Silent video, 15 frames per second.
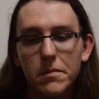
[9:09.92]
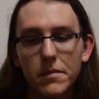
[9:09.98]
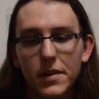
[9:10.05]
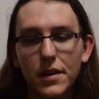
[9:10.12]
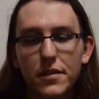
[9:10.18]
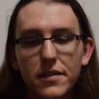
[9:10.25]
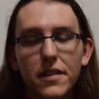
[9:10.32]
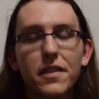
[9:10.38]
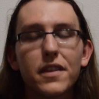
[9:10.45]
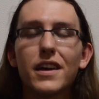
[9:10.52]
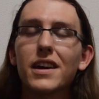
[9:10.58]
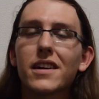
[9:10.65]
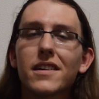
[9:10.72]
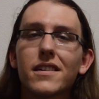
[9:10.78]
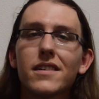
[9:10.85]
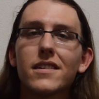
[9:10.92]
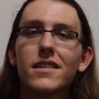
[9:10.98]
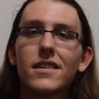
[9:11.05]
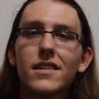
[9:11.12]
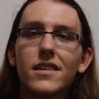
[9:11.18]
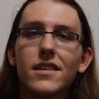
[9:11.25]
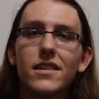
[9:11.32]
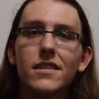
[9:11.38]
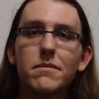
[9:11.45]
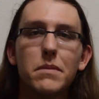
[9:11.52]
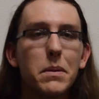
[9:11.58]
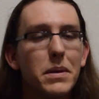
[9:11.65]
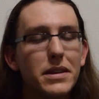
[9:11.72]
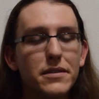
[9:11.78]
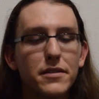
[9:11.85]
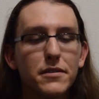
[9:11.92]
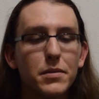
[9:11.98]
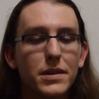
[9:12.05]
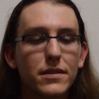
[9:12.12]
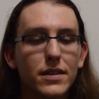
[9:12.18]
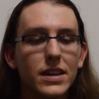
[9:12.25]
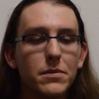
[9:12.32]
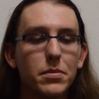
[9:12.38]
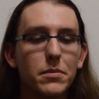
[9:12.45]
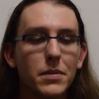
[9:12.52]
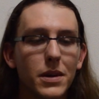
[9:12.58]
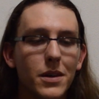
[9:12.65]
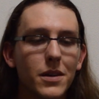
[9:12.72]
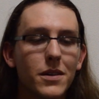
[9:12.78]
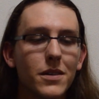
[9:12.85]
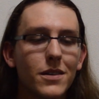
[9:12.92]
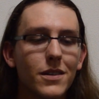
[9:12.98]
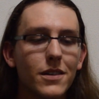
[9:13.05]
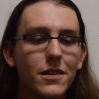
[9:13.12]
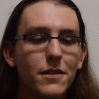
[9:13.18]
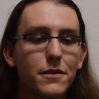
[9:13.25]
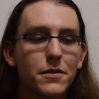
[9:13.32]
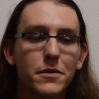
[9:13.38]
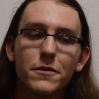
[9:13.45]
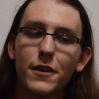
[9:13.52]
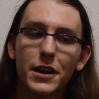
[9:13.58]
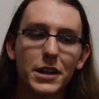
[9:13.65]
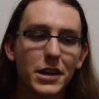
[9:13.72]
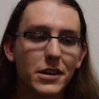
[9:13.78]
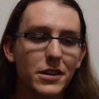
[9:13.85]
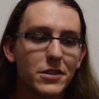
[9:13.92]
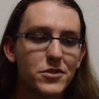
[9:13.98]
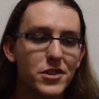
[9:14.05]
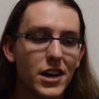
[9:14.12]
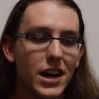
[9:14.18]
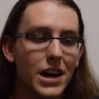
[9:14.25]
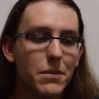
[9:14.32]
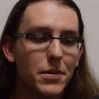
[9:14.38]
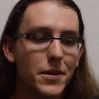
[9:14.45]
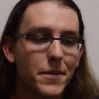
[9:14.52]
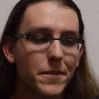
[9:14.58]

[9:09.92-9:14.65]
Here's the thing. Maybe this is what's keeping me from finding a good job.